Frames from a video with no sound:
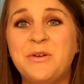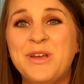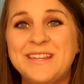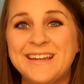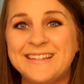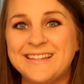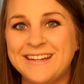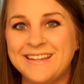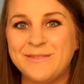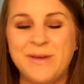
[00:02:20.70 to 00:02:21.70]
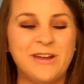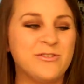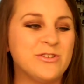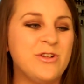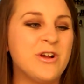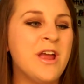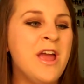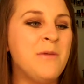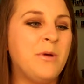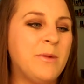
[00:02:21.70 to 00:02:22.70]
it was, like, sitting in the bag for so long,
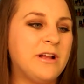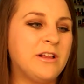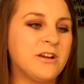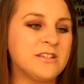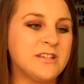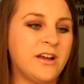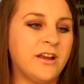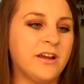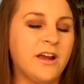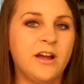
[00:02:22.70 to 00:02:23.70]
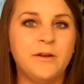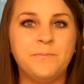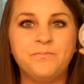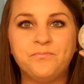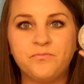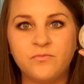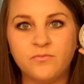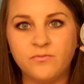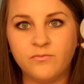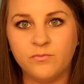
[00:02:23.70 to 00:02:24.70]
but my Clarisonic, um,
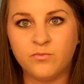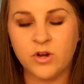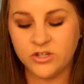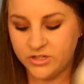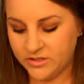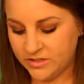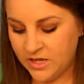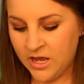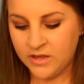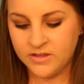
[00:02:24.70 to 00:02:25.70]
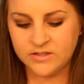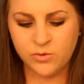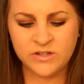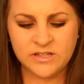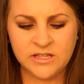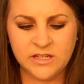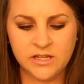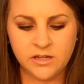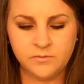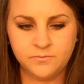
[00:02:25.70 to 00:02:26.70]
brushes. This was
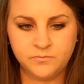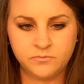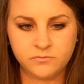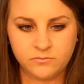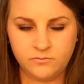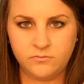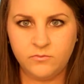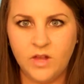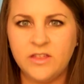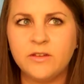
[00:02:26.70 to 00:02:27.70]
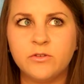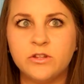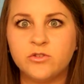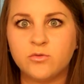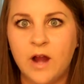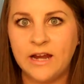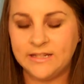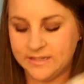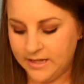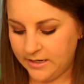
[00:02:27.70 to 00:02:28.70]
the, I think for the dry
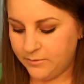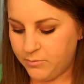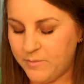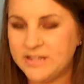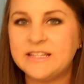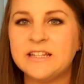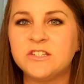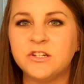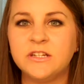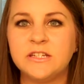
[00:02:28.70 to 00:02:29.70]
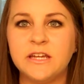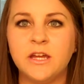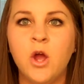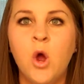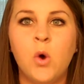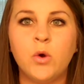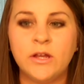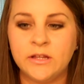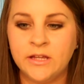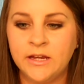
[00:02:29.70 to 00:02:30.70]
skin. But my skin's starting to get
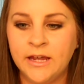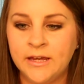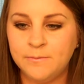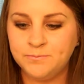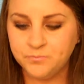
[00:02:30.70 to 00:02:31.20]
oily again,